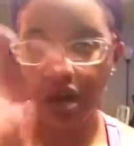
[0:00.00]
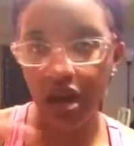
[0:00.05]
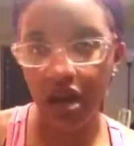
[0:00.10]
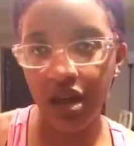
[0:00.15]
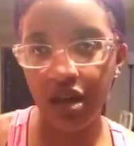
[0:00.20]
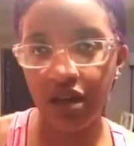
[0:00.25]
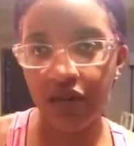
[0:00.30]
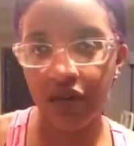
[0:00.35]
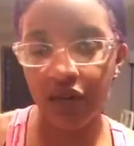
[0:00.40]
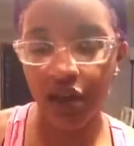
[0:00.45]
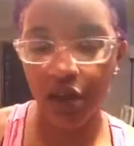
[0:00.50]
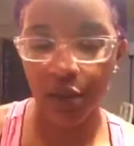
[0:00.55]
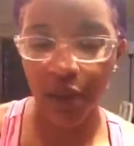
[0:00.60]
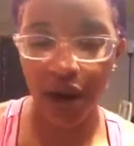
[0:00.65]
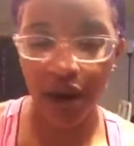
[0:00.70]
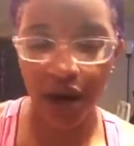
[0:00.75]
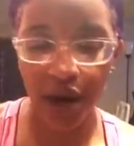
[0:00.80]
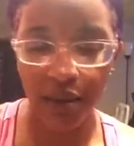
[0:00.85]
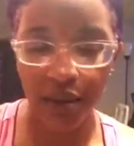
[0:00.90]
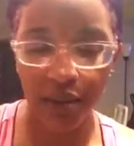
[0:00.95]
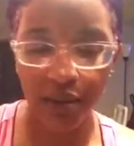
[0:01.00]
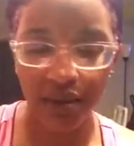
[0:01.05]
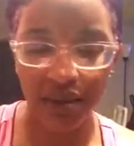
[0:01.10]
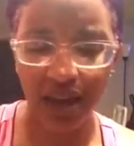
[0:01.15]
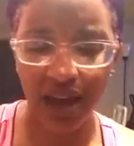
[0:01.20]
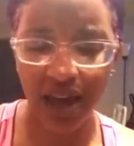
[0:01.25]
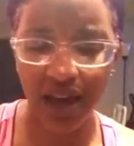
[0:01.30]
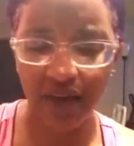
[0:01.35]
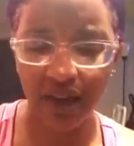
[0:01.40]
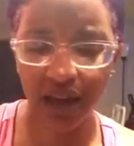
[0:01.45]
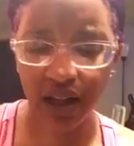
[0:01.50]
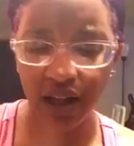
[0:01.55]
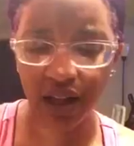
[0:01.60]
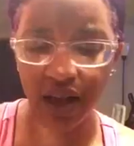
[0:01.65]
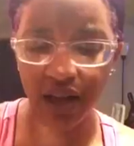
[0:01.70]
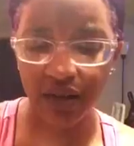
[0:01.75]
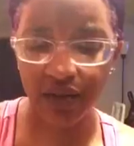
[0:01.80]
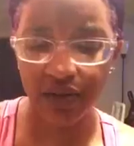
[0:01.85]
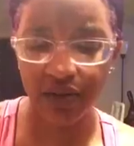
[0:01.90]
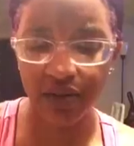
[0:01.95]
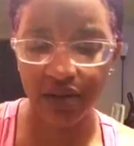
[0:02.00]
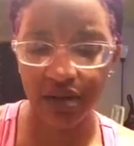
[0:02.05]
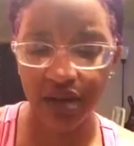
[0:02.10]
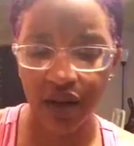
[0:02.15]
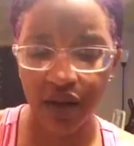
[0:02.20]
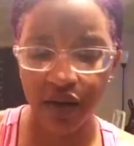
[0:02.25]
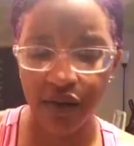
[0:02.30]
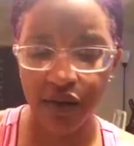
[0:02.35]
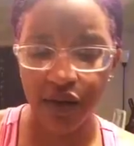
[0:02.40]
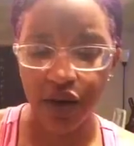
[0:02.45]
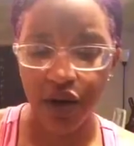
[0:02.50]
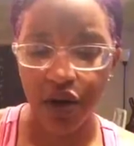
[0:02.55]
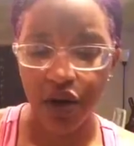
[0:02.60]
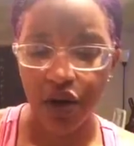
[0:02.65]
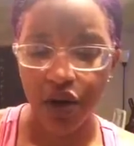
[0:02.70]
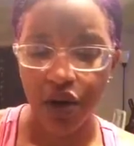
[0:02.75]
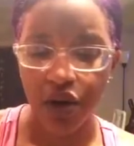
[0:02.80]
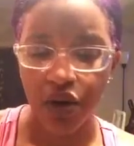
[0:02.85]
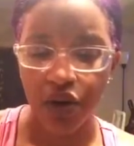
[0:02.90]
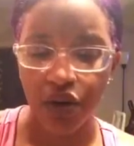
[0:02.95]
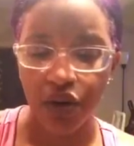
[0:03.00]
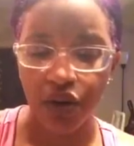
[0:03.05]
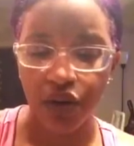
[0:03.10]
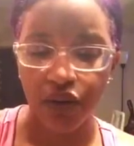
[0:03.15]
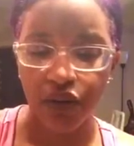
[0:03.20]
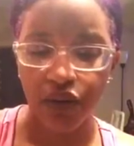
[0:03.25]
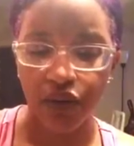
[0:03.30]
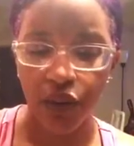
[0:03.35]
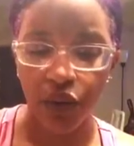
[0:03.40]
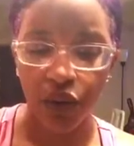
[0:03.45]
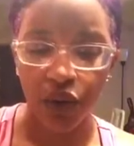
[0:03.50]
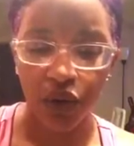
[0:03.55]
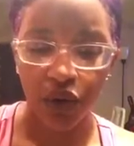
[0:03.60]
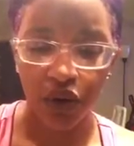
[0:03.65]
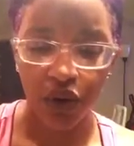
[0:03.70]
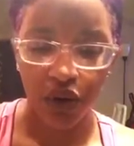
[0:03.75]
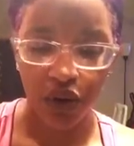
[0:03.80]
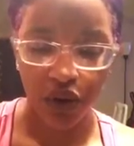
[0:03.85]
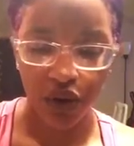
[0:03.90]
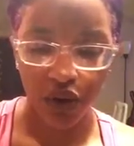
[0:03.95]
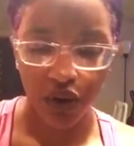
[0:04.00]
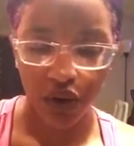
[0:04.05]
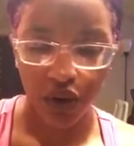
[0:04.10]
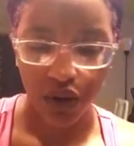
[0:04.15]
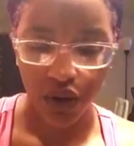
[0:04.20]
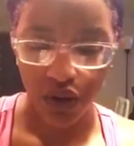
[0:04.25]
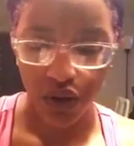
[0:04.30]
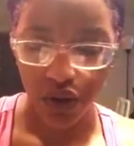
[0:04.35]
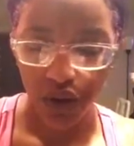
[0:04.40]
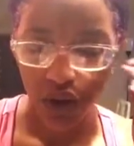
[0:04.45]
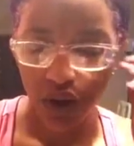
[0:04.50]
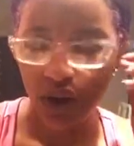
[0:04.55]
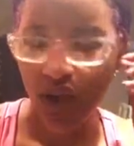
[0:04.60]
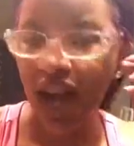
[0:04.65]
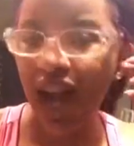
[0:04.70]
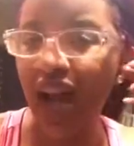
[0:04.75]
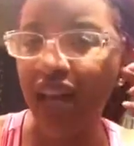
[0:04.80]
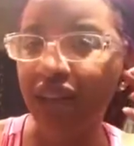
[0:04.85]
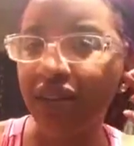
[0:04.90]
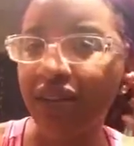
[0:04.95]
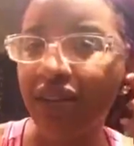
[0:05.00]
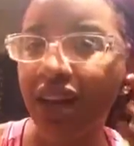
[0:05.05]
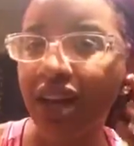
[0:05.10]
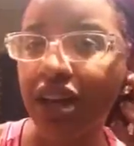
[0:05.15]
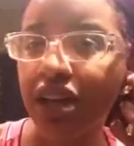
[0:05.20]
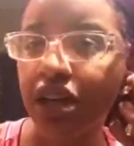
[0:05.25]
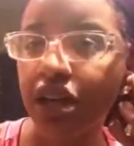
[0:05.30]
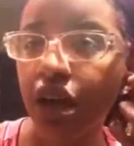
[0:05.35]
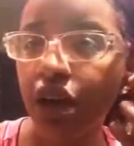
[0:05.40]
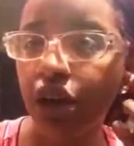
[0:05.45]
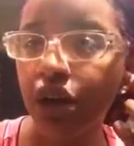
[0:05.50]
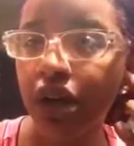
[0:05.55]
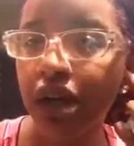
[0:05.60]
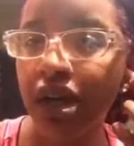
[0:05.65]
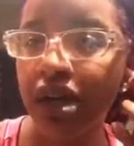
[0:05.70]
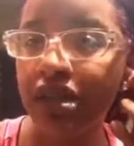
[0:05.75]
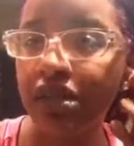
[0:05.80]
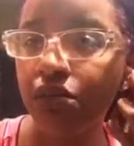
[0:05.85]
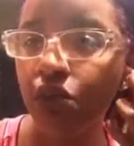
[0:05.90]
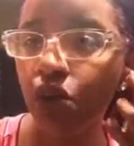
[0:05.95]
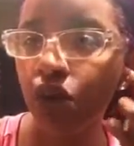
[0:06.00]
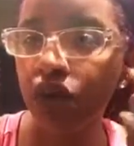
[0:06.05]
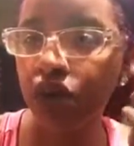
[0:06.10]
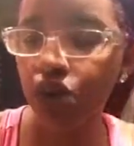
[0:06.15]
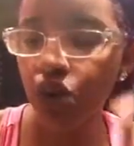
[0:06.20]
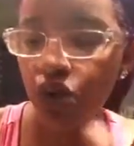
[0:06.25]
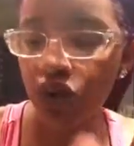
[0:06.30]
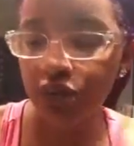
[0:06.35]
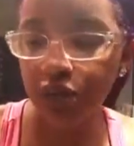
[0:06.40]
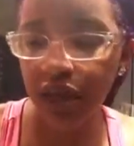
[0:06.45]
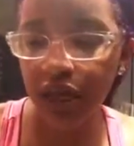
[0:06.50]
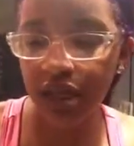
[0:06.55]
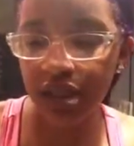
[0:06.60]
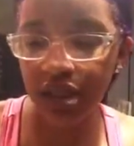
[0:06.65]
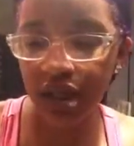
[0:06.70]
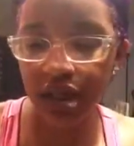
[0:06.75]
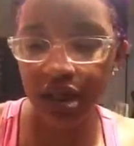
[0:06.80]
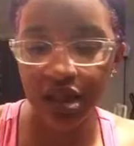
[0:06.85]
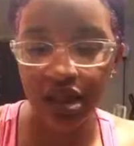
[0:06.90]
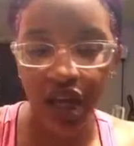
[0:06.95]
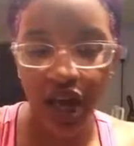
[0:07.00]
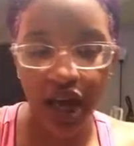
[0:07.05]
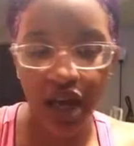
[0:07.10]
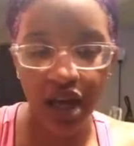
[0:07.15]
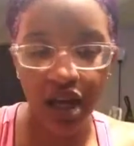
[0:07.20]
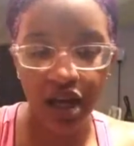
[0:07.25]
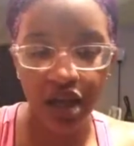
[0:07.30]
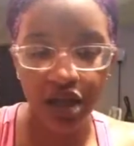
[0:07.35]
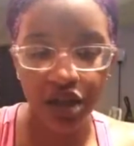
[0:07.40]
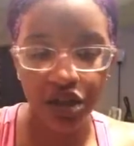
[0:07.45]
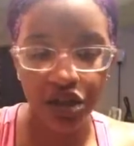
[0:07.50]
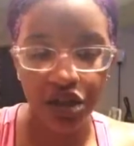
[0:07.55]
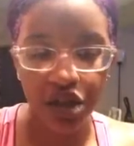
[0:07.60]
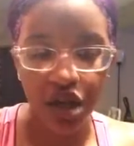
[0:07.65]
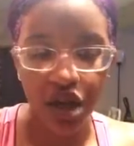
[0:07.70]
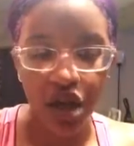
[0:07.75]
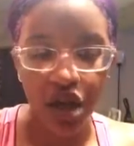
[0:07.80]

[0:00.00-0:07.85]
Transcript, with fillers: in the video behind me, but they have like a lot of stuff for kind of like younger kids, more towards my son's age,